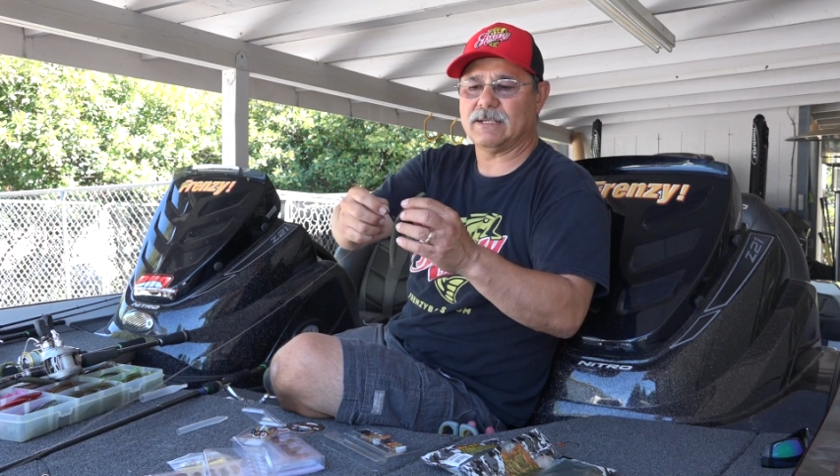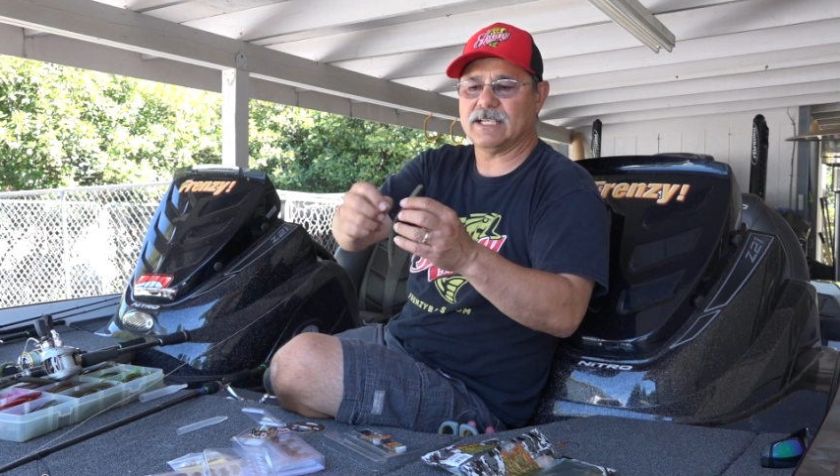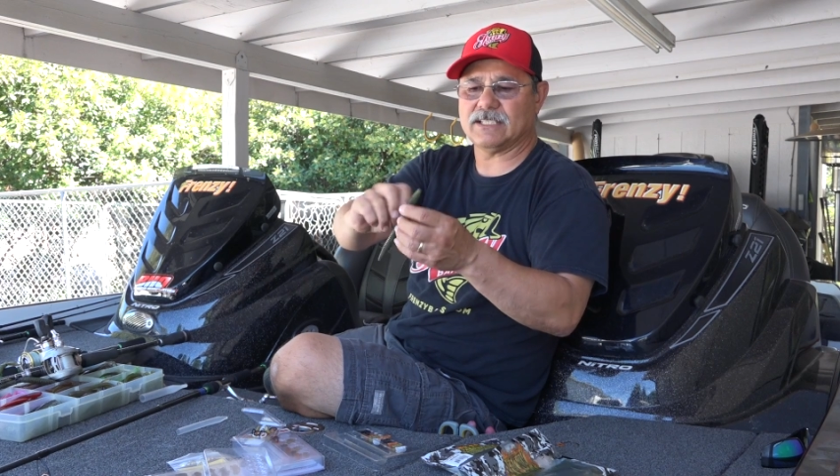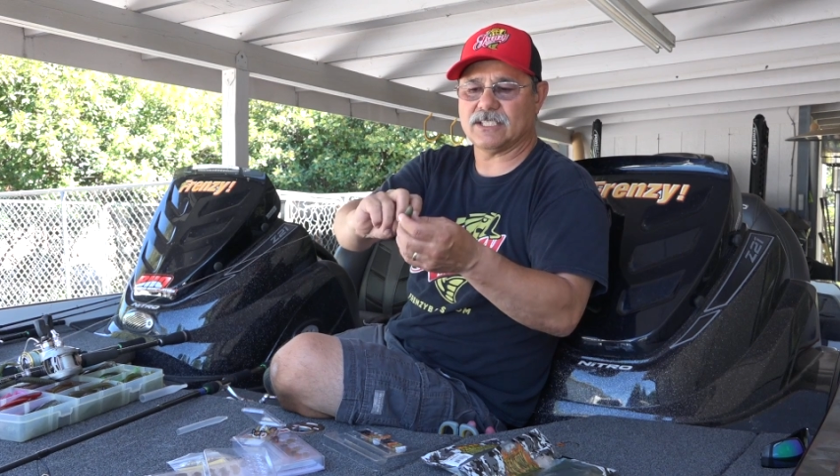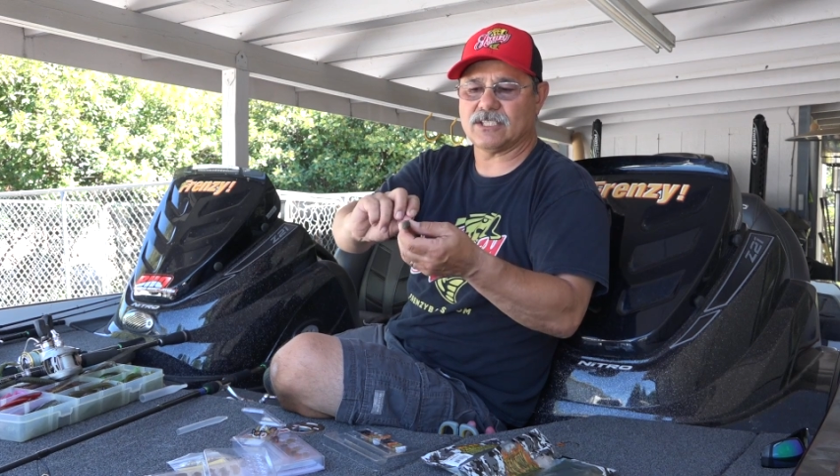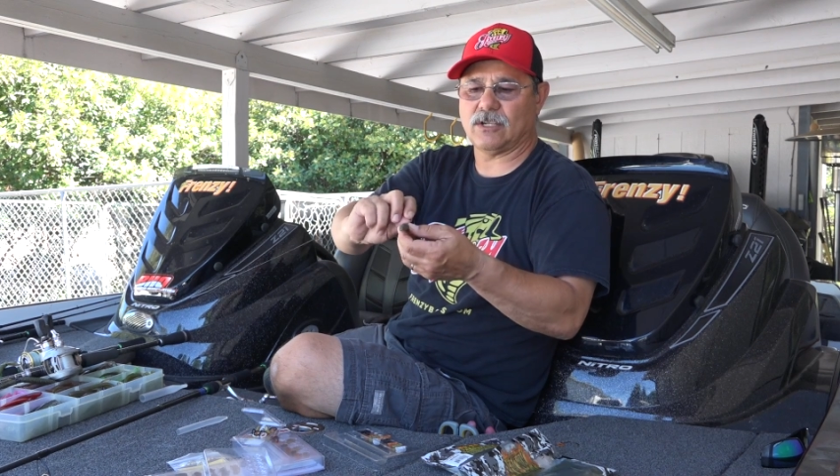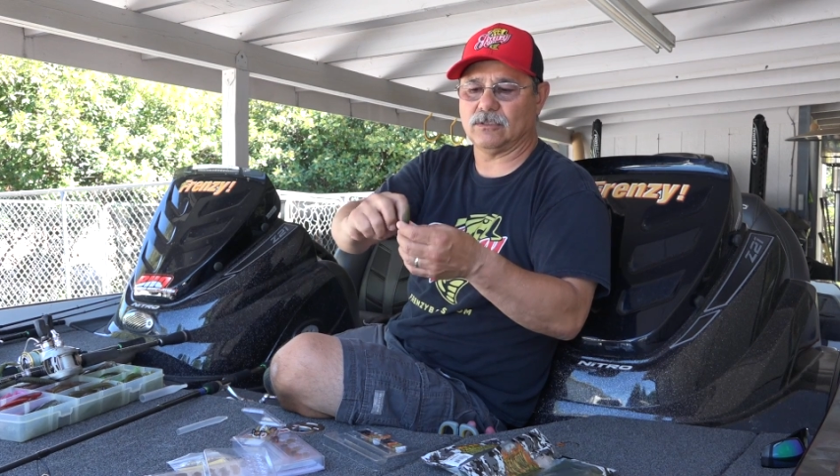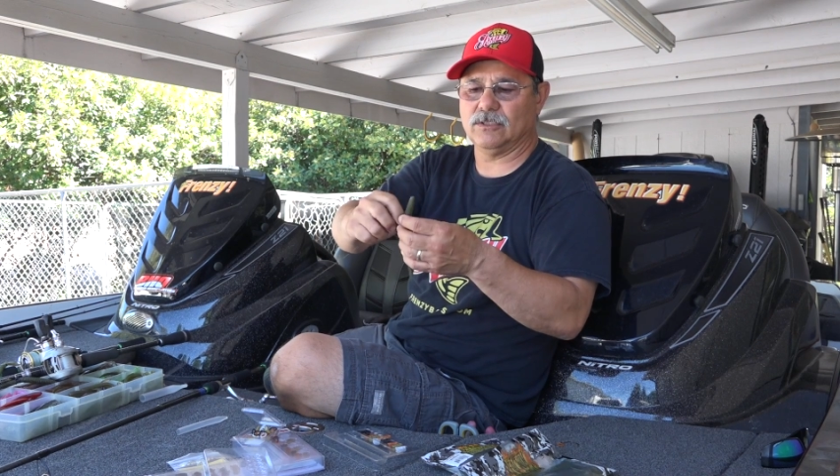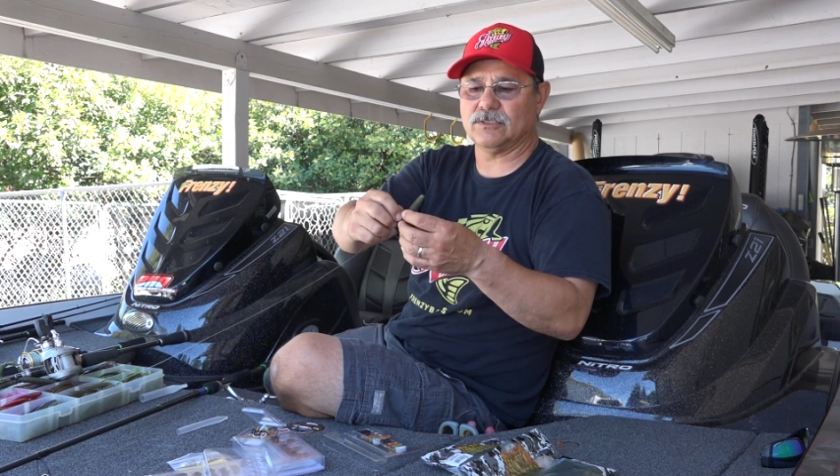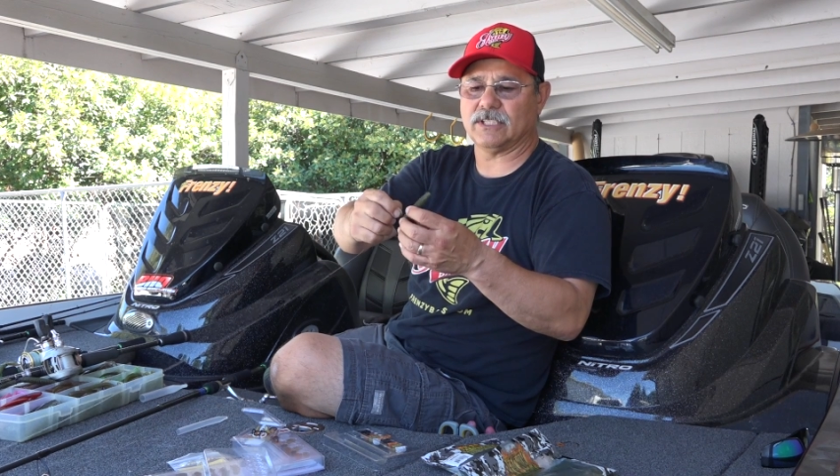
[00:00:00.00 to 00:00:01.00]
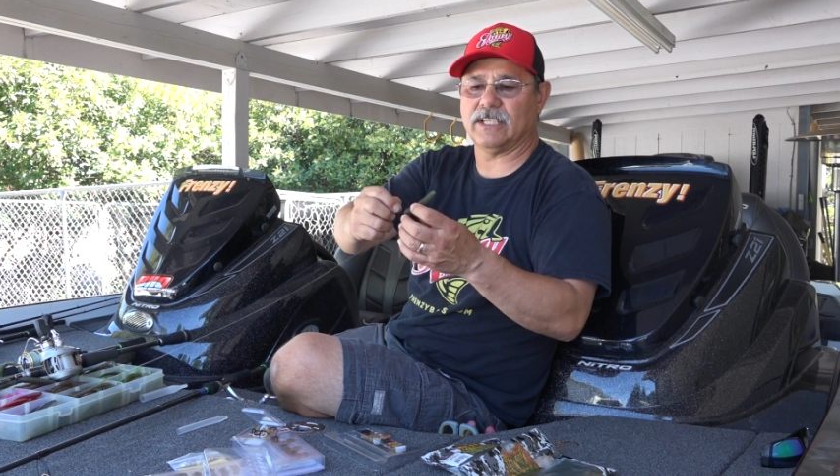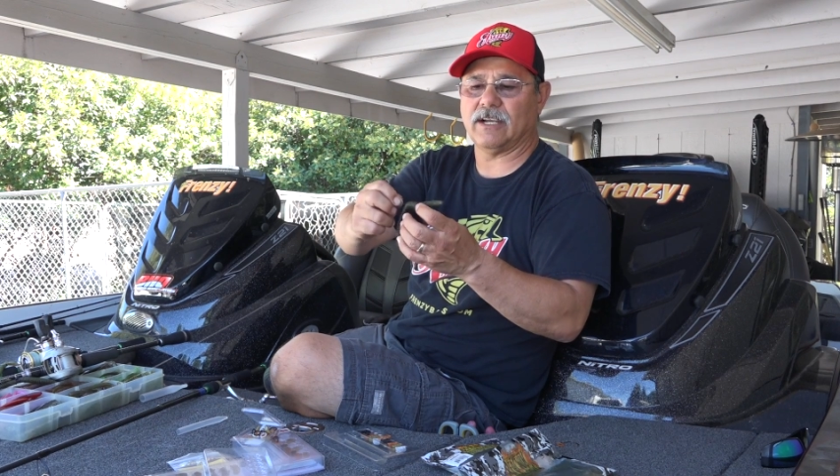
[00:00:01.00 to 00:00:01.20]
because it's so loose in